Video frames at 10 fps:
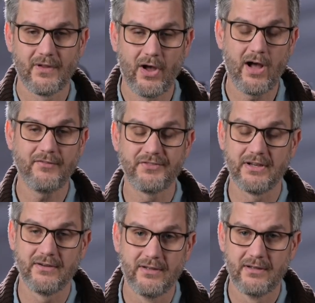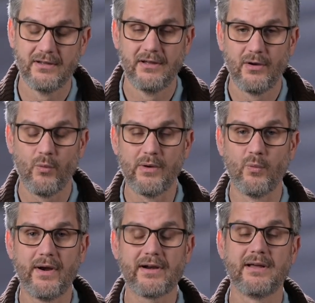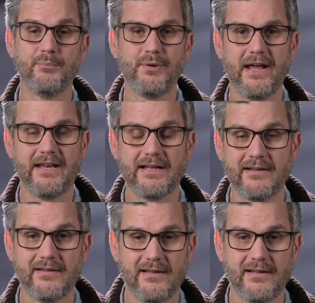Often, when we're complaining,